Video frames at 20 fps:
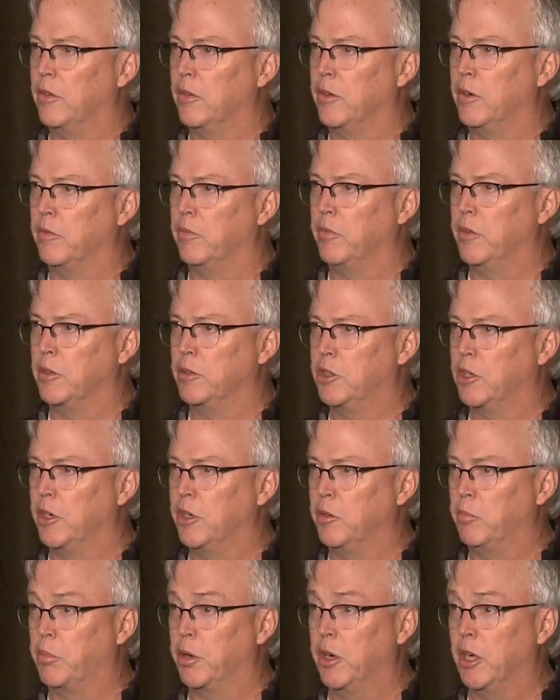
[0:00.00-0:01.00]
They're
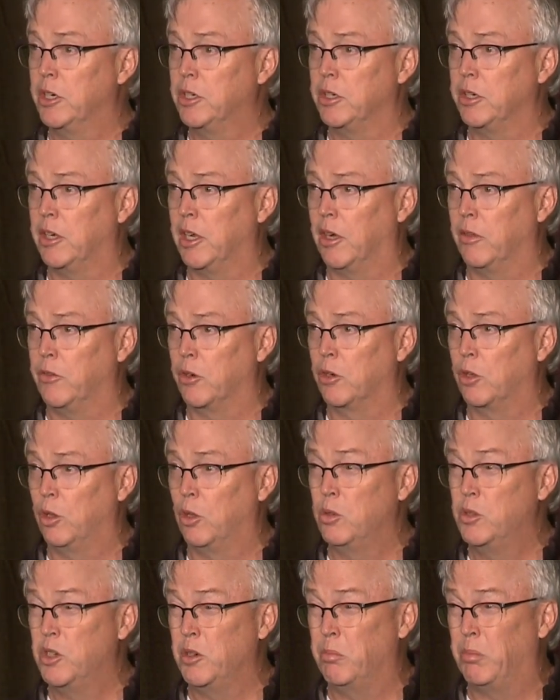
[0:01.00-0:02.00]
shutting production down. They're
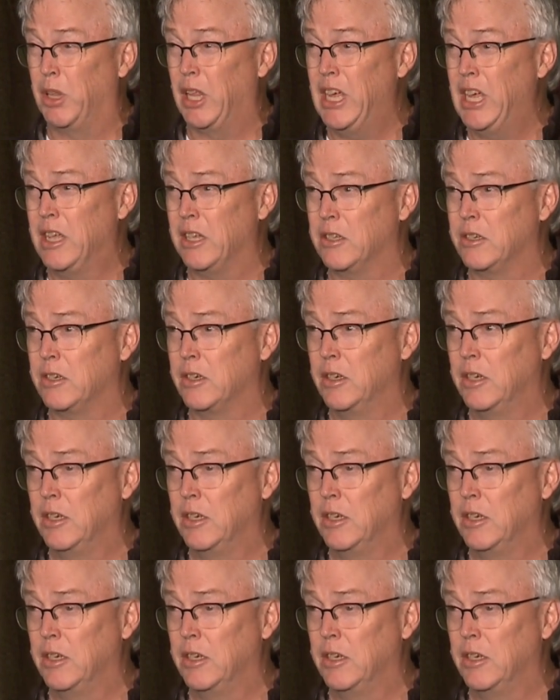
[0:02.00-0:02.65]
closing plants.